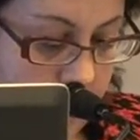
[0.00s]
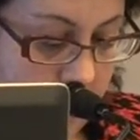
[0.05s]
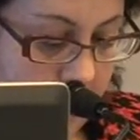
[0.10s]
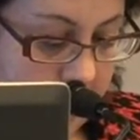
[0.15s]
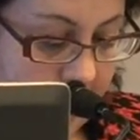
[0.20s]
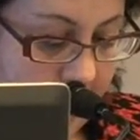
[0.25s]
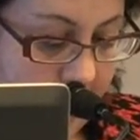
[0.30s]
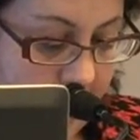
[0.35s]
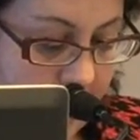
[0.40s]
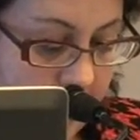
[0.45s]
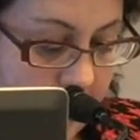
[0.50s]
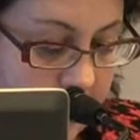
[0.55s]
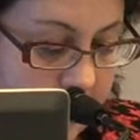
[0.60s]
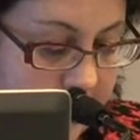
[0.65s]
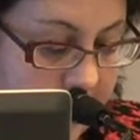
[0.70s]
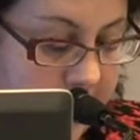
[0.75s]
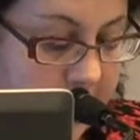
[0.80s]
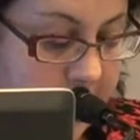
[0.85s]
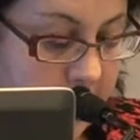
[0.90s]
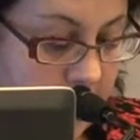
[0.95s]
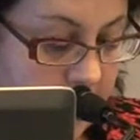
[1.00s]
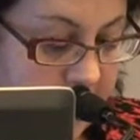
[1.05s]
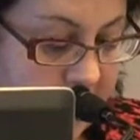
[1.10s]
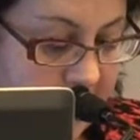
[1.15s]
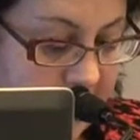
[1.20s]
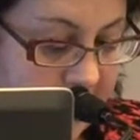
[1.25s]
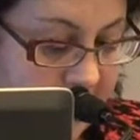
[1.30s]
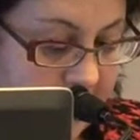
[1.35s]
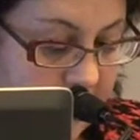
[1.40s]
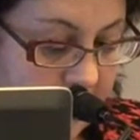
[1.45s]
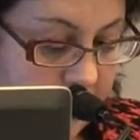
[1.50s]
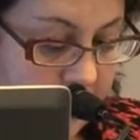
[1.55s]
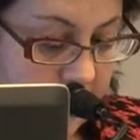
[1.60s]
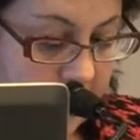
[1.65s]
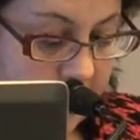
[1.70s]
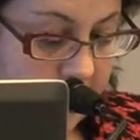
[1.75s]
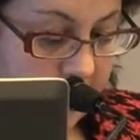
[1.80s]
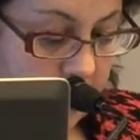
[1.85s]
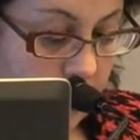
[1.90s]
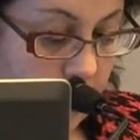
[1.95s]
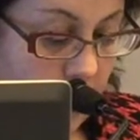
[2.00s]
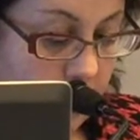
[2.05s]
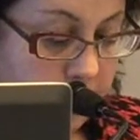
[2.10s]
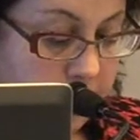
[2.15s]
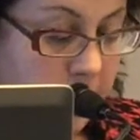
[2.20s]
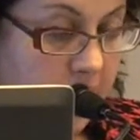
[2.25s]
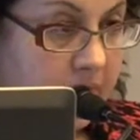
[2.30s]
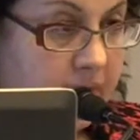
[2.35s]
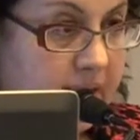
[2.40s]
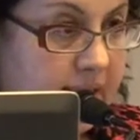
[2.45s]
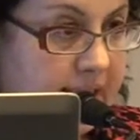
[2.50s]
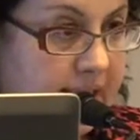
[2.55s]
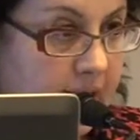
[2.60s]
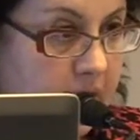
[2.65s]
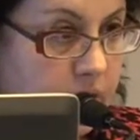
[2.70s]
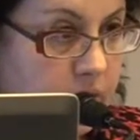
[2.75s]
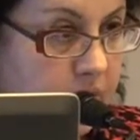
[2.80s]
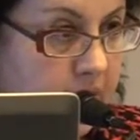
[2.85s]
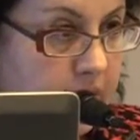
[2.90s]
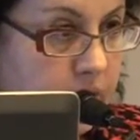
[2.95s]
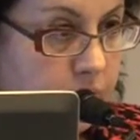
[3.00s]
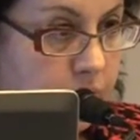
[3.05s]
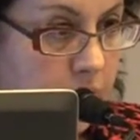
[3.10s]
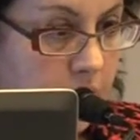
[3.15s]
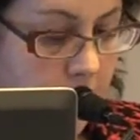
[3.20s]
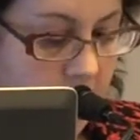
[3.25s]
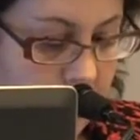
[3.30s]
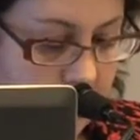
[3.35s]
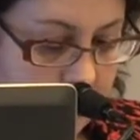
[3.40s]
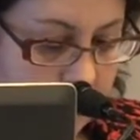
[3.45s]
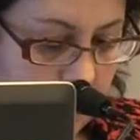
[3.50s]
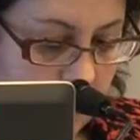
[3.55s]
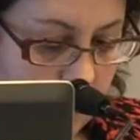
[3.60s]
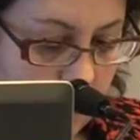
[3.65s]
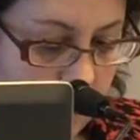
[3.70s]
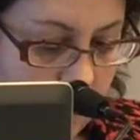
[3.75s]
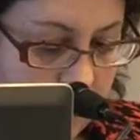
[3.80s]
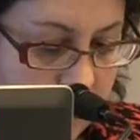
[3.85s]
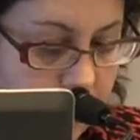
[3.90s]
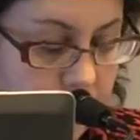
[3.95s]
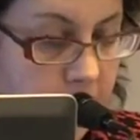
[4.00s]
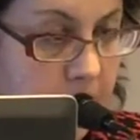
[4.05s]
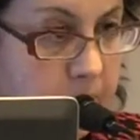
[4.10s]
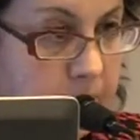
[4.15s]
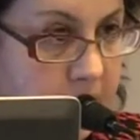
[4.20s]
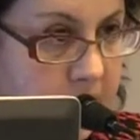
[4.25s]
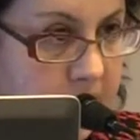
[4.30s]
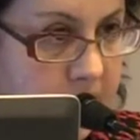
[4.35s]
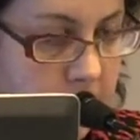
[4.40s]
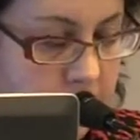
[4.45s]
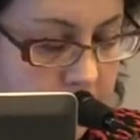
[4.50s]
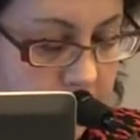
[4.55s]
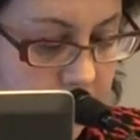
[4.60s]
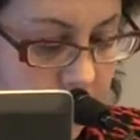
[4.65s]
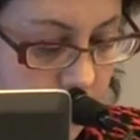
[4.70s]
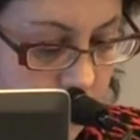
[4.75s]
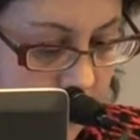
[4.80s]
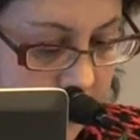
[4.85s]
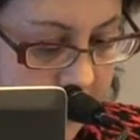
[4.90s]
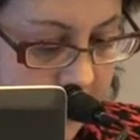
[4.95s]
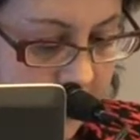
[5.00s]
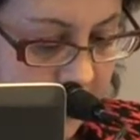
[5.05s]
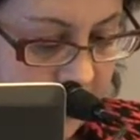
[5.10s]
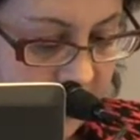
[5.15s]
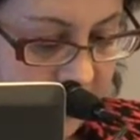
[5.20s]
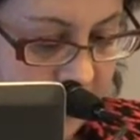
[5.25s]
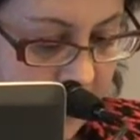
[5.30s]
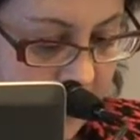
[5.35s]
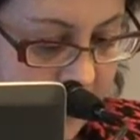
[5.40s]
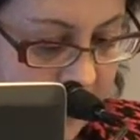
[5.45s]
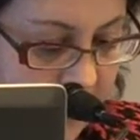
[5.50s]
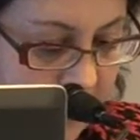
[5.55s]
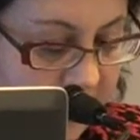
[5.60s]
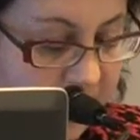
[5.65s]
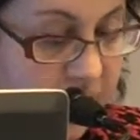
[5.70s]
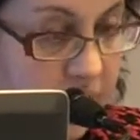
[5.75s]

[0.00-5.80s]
In Canada, since the 1970s, the nonprofit sector has relied on three principal sources of funding.